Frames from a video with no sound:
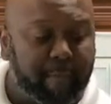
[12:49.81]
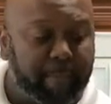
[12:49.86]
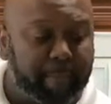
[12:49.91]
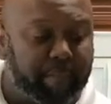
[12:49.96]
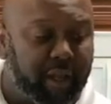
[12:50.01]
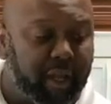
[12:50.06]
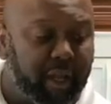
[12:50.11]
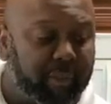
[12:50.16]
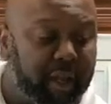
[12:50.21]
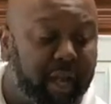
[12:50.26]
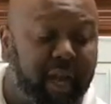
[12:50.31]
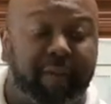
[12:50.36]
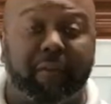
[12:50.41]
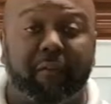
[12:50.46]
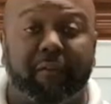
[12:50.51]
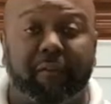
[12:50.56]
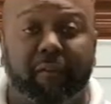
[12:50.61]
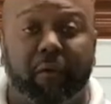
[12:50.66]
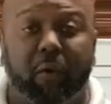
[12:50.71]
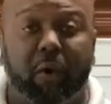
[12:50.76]
I have the
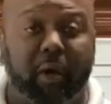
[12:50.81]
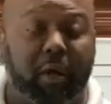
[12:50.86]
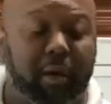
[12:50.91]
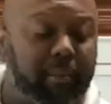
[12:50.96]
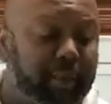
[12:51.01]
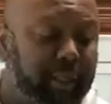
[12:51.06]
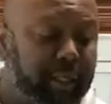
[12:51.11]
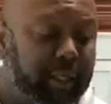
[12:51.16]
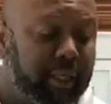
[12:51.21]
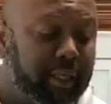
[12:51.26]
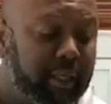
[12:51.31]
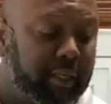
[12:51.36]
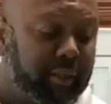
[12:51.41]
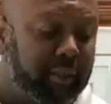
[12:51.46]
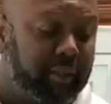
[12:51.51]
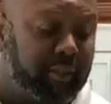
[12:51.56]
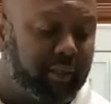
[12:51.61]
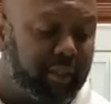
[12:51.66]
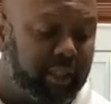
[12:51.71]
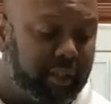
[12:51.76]
foil because
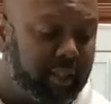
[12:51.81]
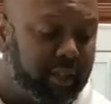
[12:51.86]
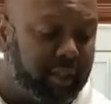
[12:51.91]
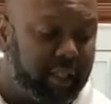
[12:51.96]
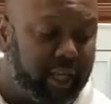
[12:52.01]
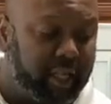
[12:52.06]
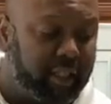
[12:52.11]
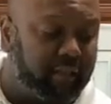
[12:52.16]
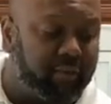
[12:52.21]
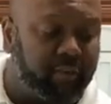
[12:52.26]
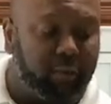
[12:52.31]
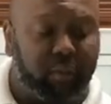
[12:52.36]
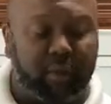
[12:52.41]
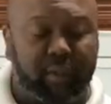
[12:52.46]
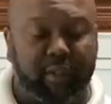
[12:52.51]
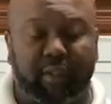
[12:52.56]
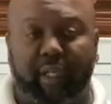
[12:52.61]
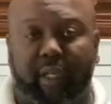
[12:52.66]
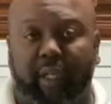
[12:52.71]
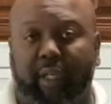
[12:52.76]
just in case if you want to
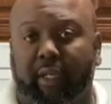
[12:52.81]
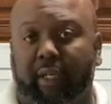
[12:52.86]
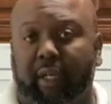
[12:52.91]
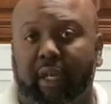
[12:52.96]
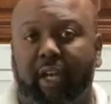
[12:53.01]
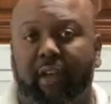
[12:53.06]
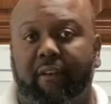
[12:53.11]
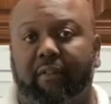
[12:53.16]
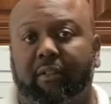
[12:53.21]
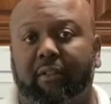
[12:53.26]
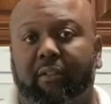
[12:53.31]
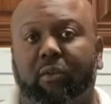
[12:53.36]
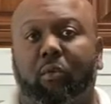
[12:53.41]
stick it in the oven to